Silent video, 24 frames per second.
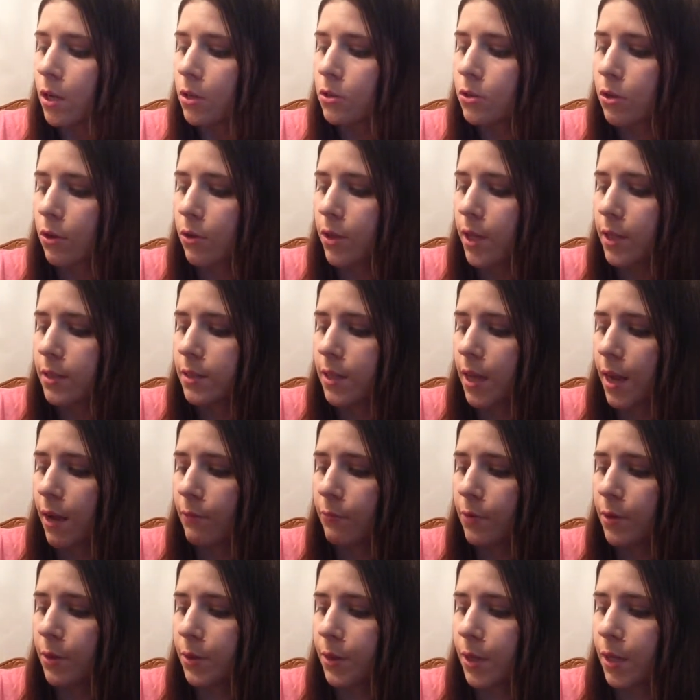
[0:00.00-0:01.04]
So that's
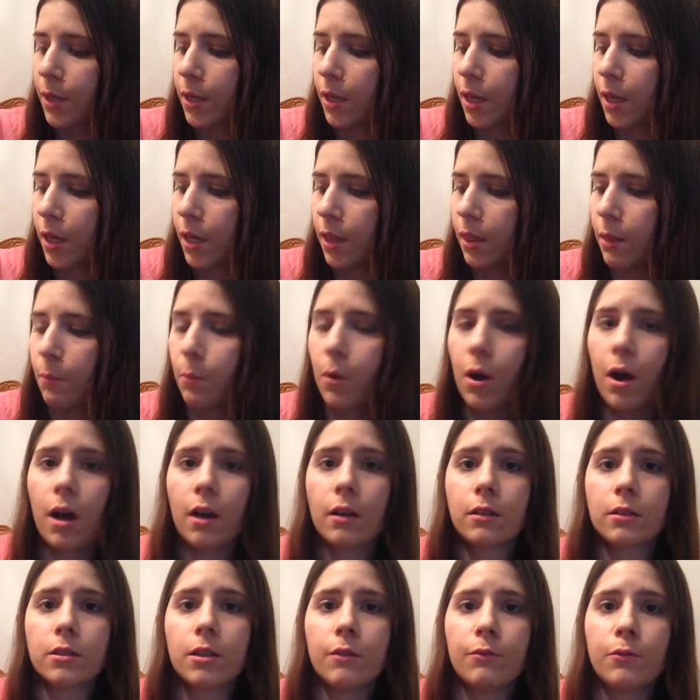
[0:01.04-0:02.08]
everything in the box.